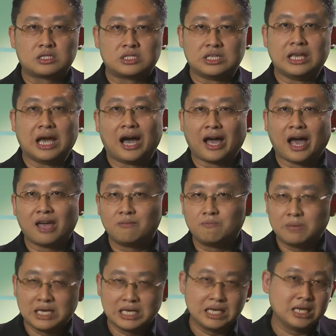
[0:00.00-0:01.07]

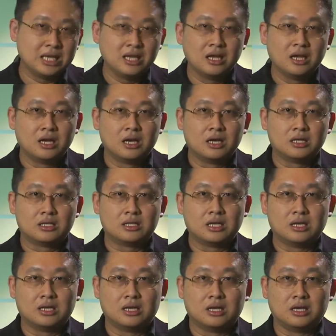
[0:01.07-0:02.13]
CIIP,
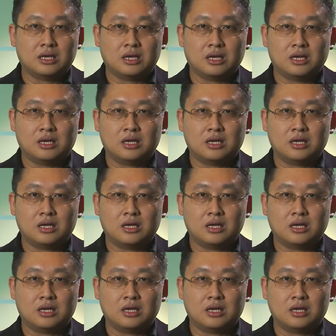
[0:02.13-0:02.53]
the